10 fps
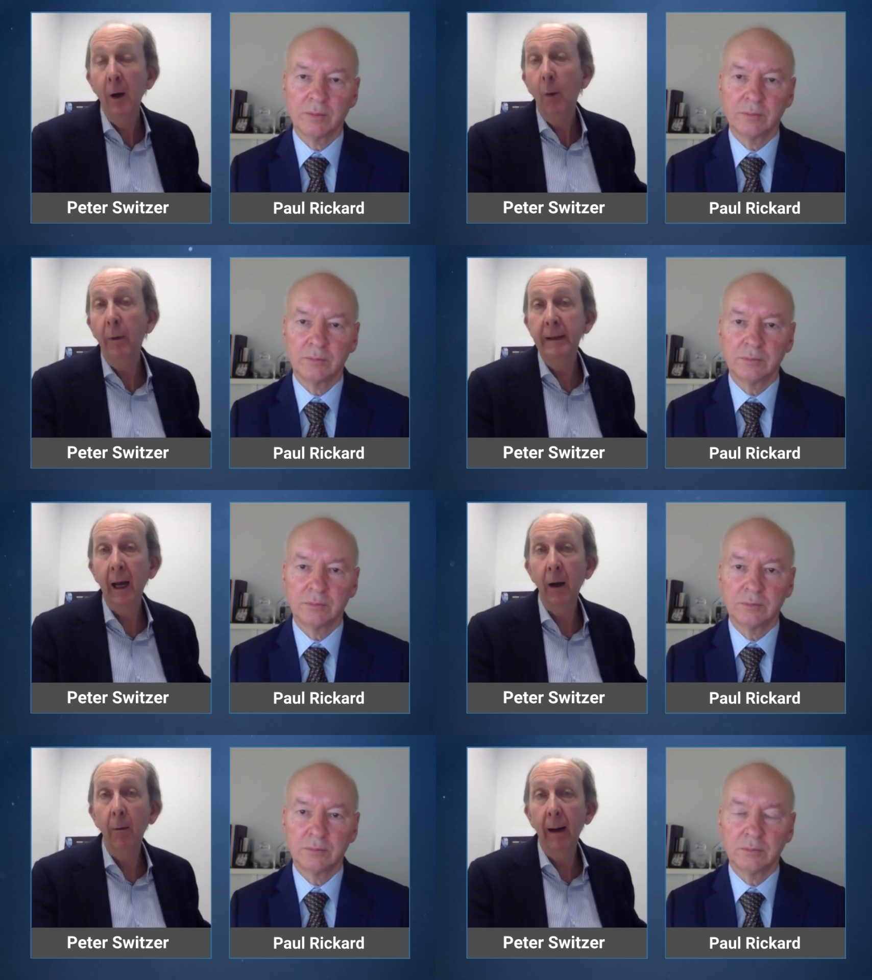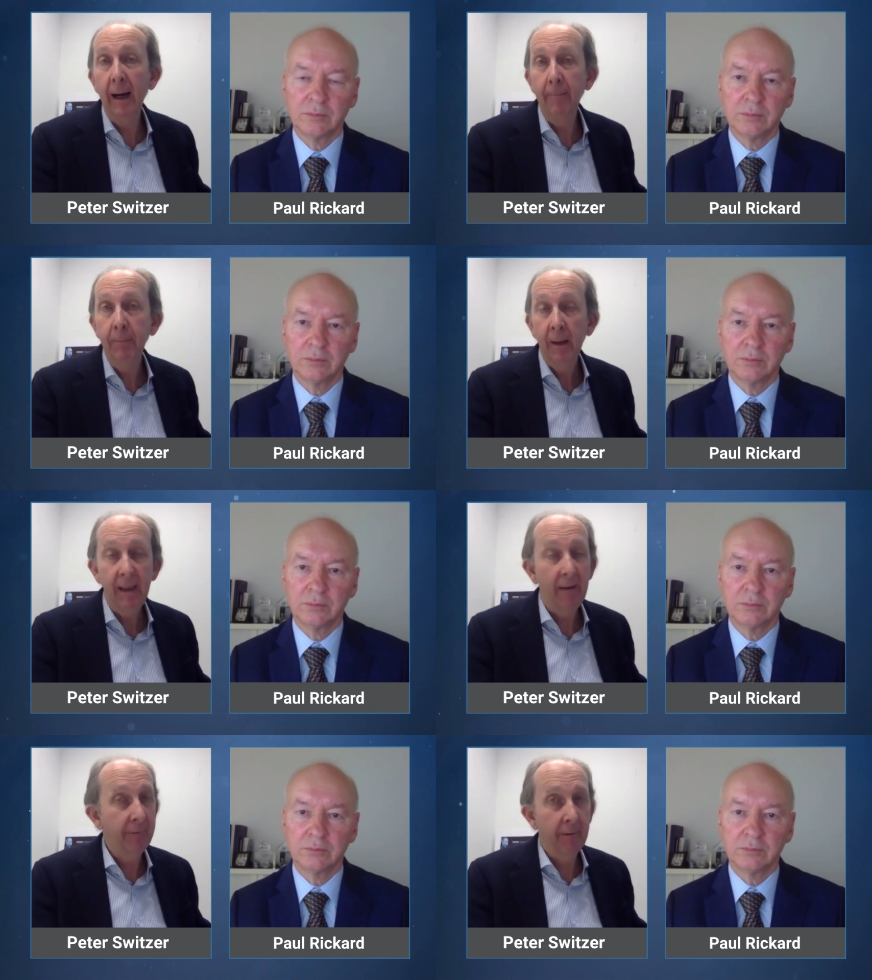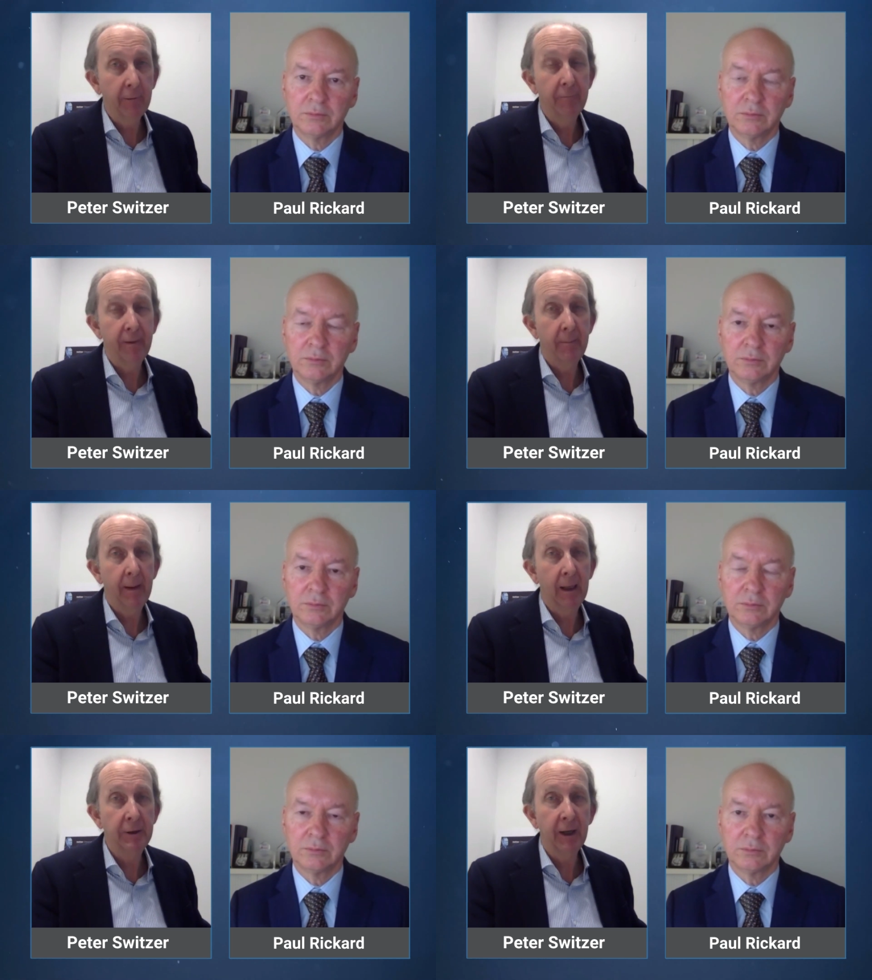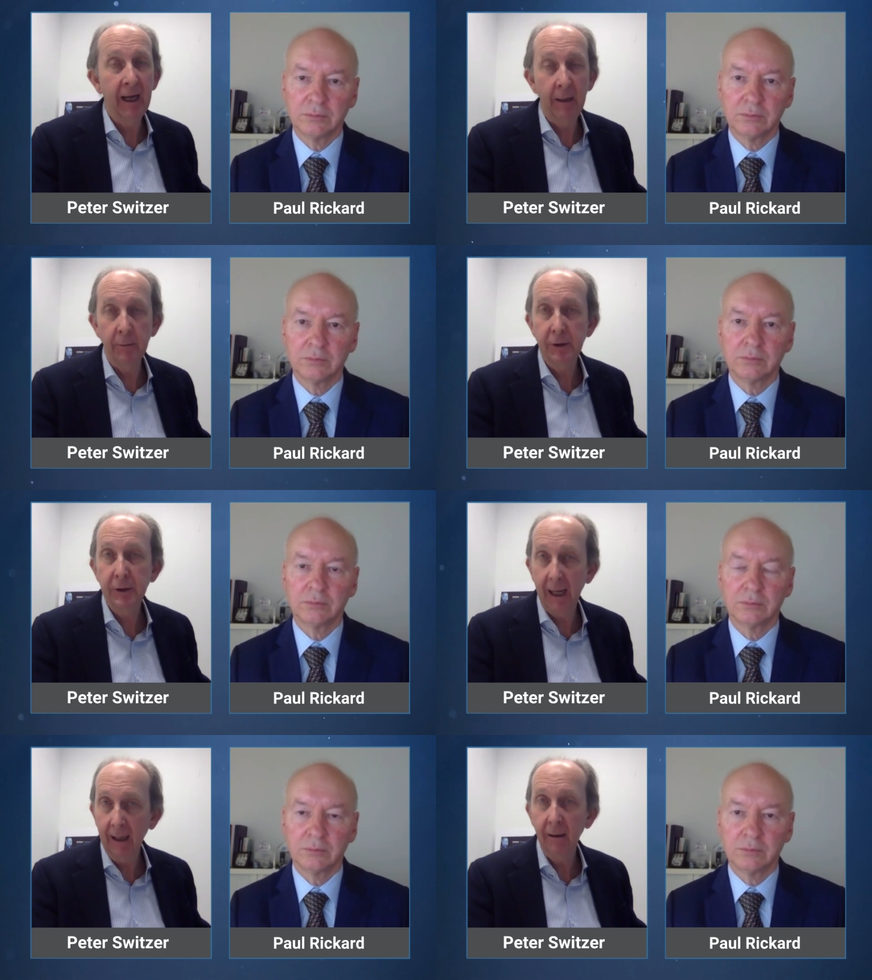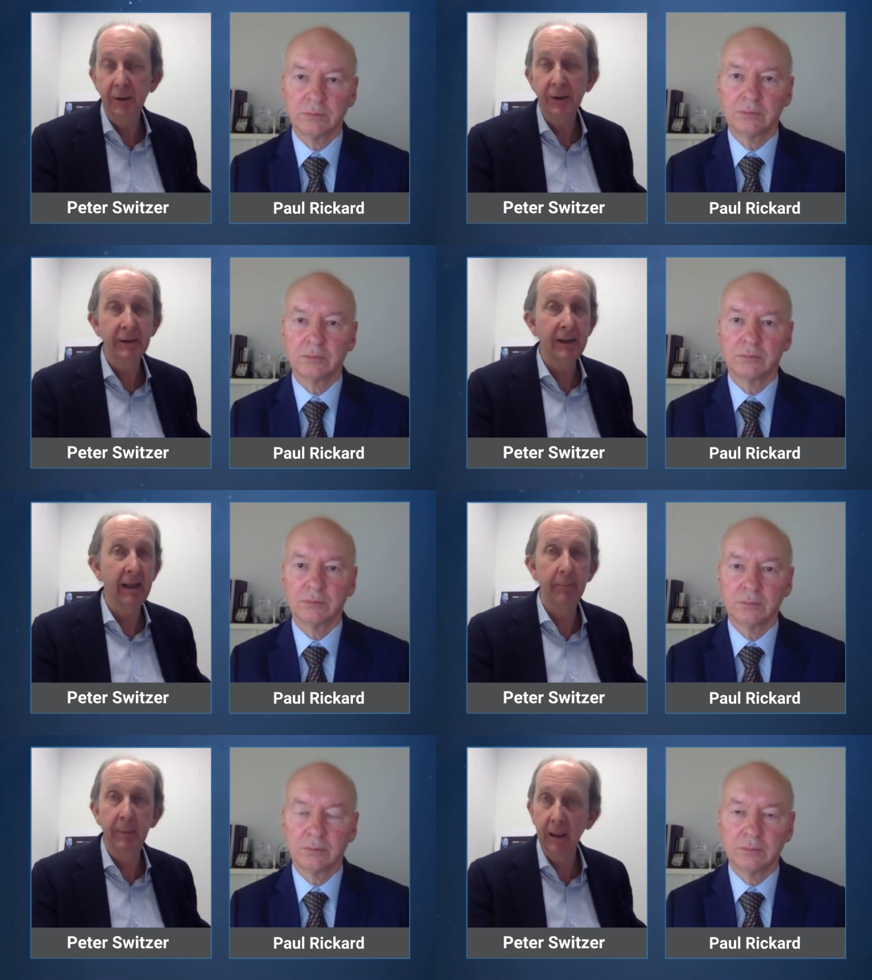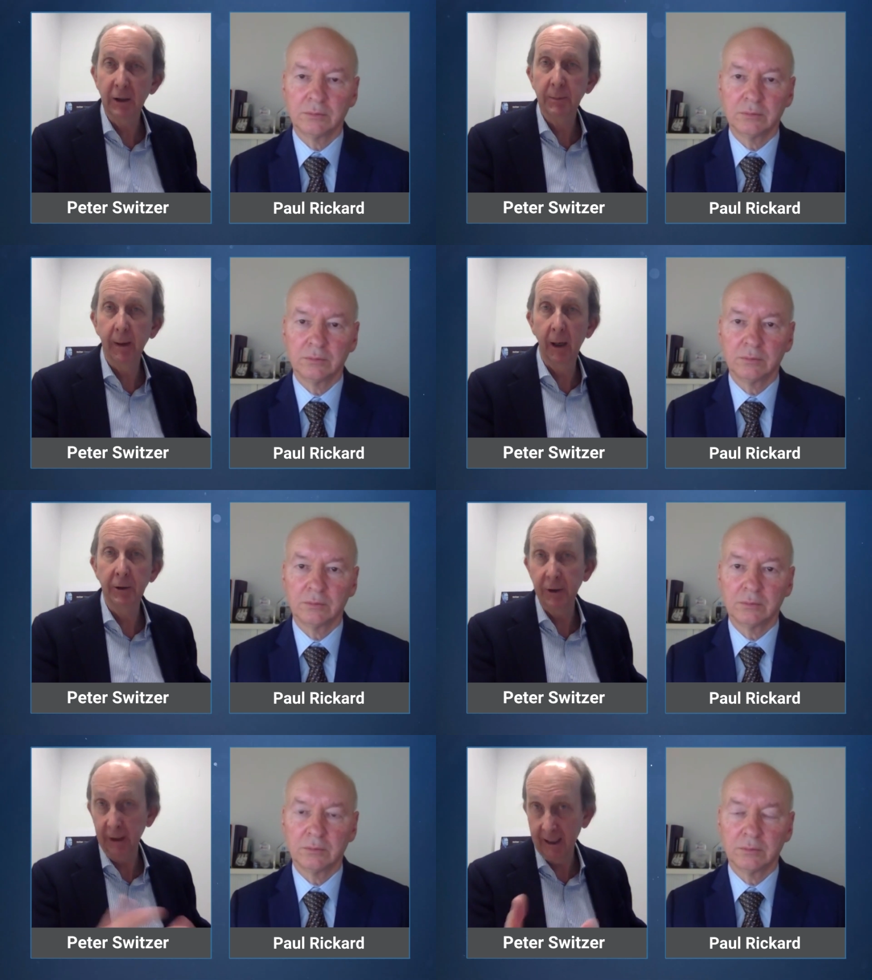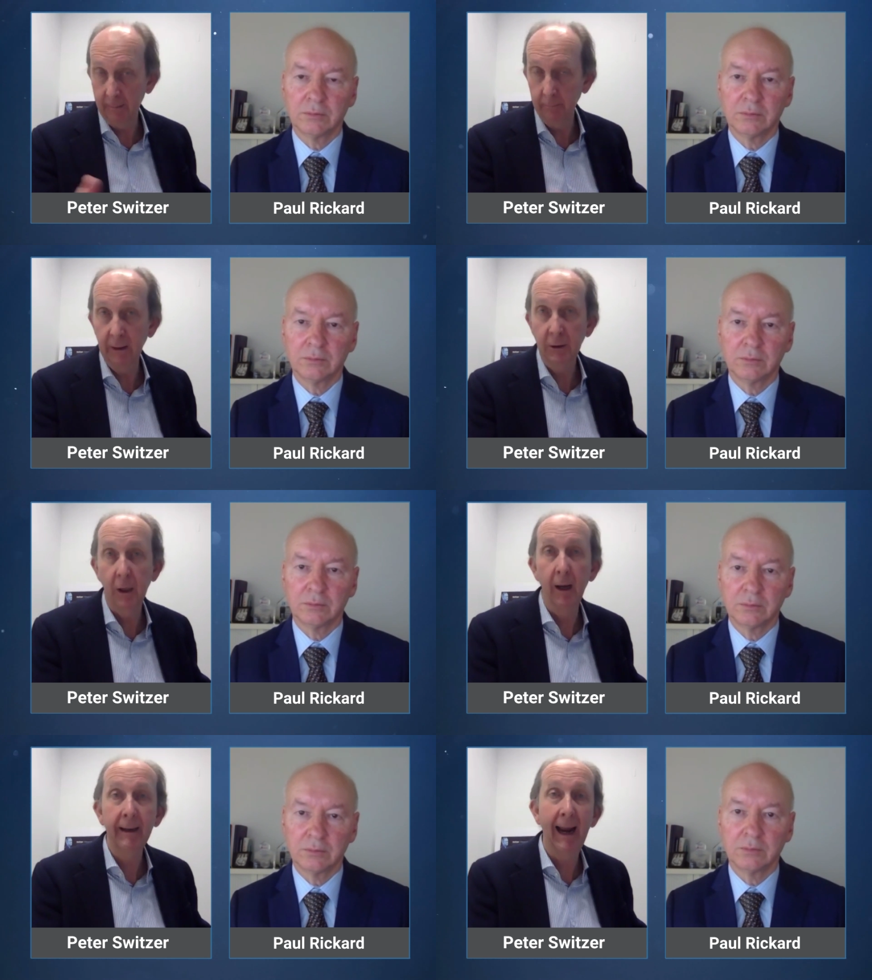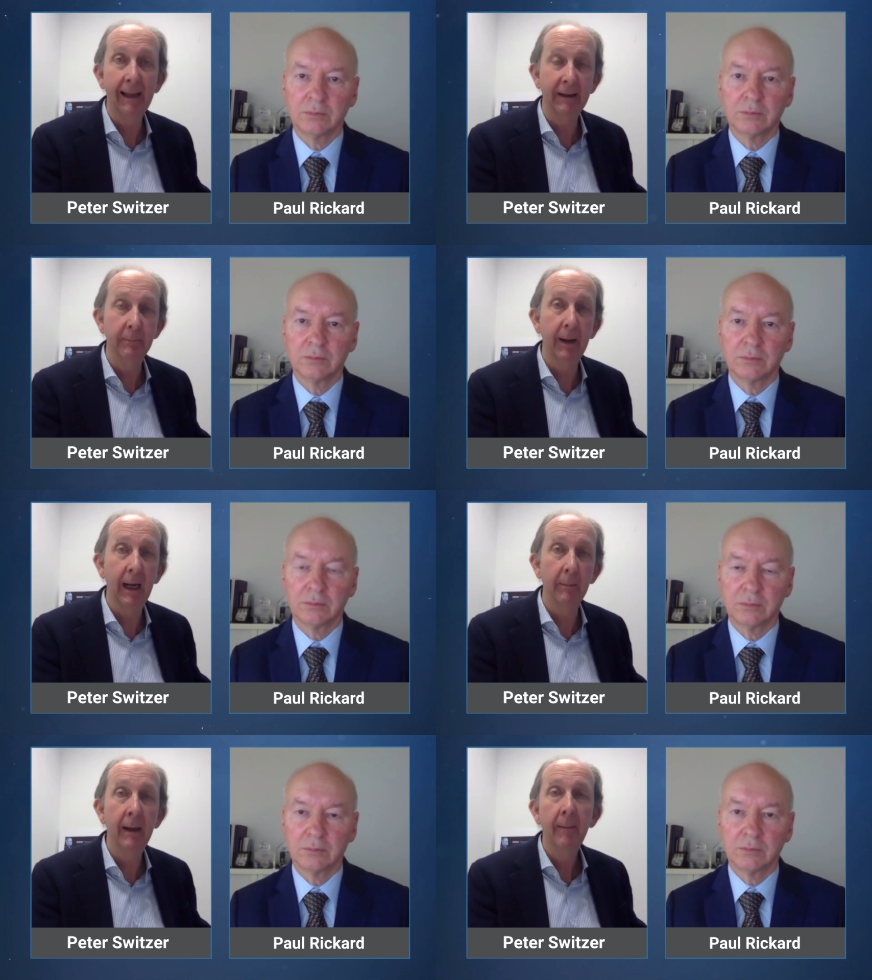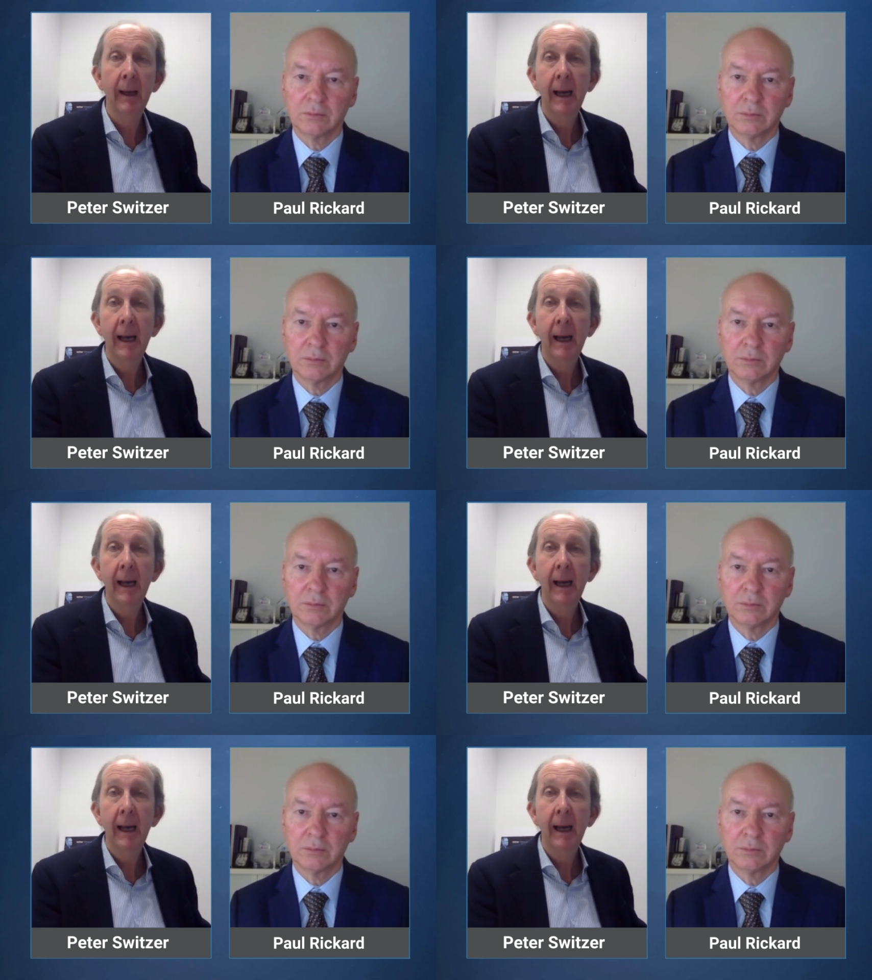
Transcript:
Speaker 1: We know um, that very good fund manager Hamish Douglas has had a big exposure to companies like Alibaba,